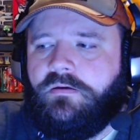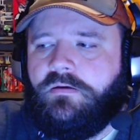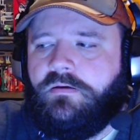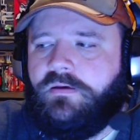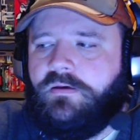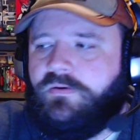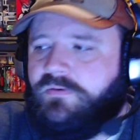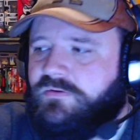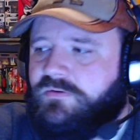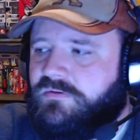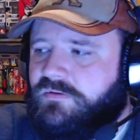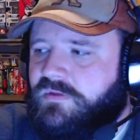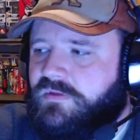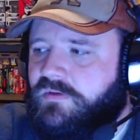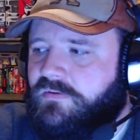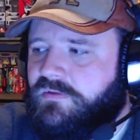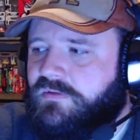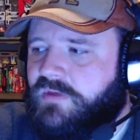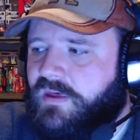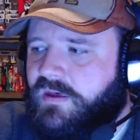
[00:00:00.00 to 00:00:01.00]
it was just it
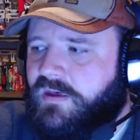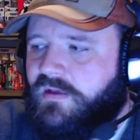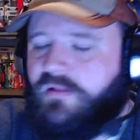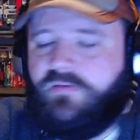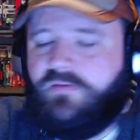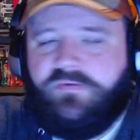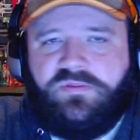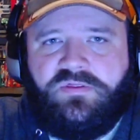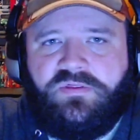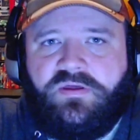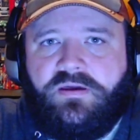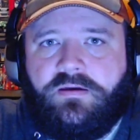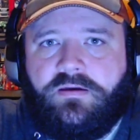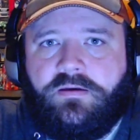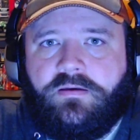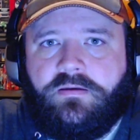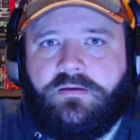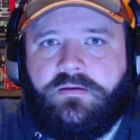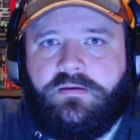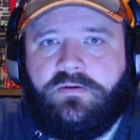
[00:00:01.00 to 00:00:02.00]
was a hell of a thing.
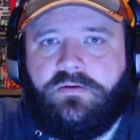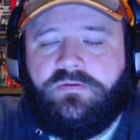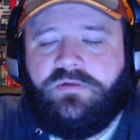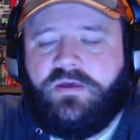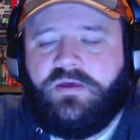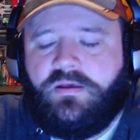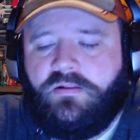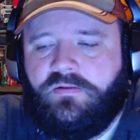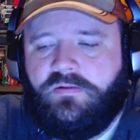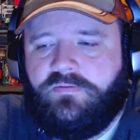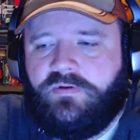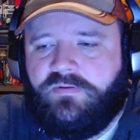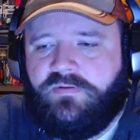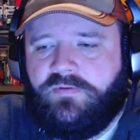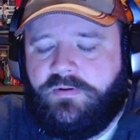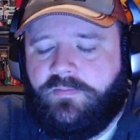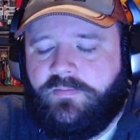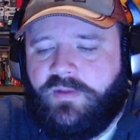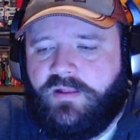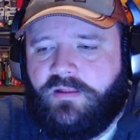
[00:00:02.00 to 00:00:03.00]
It was a hell of an
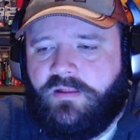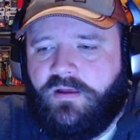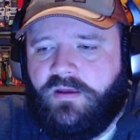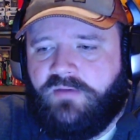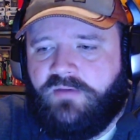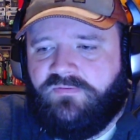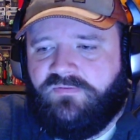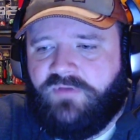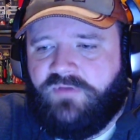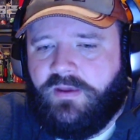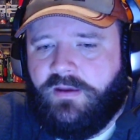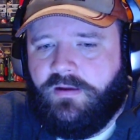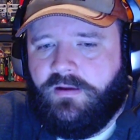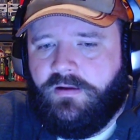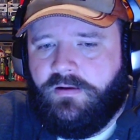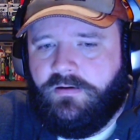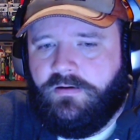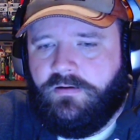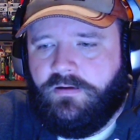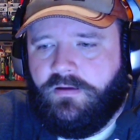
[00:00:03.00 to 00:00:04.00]
event in my life,
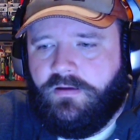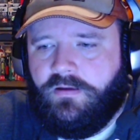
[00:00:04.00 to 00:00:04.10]
and